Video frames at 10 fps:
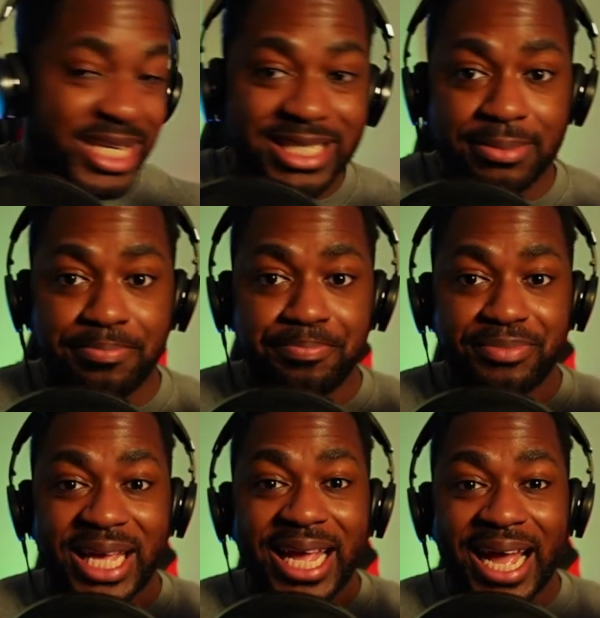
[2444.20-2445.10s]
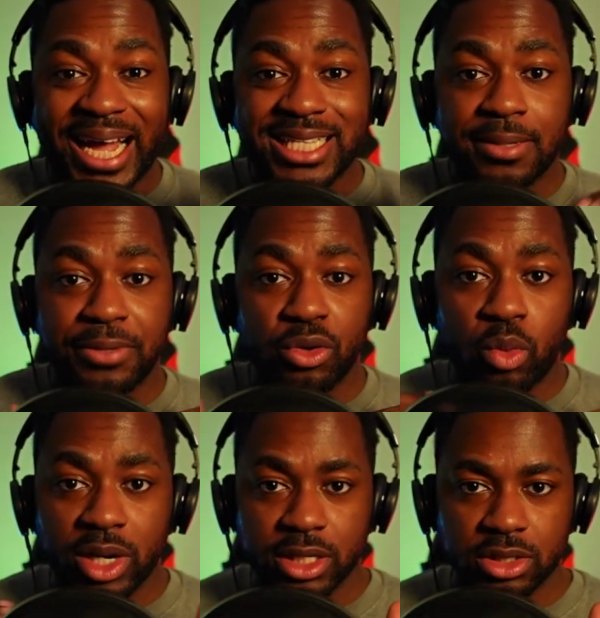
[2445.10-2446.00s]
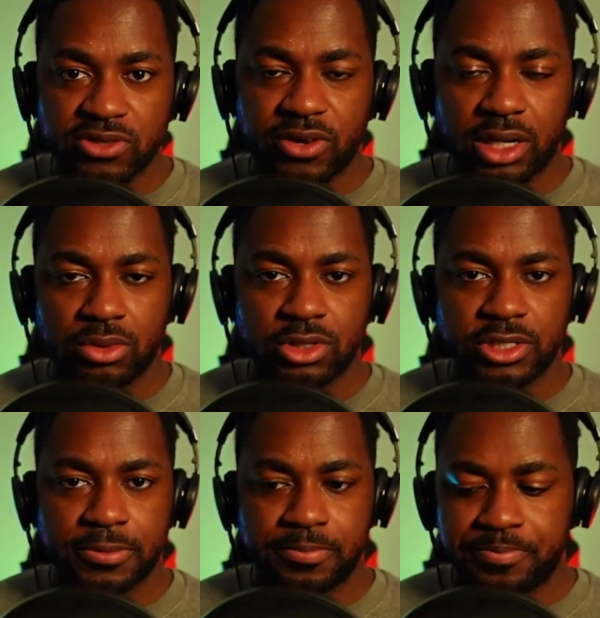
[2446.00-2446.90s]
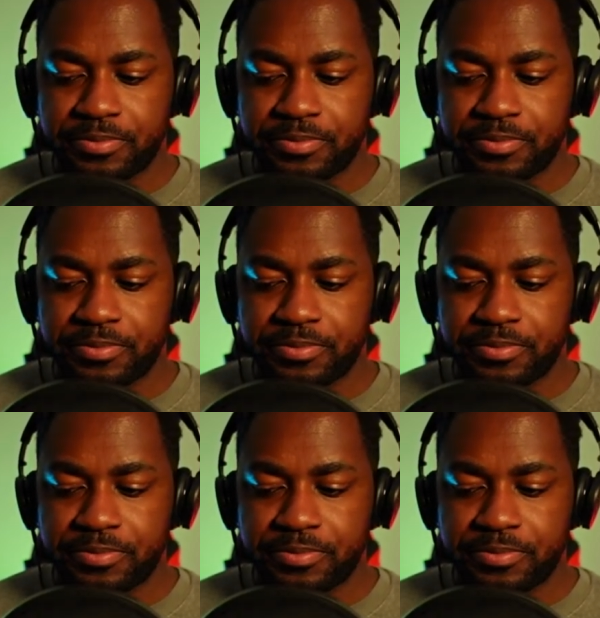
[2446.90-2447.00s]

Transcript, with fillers: is they had to be one of those followers.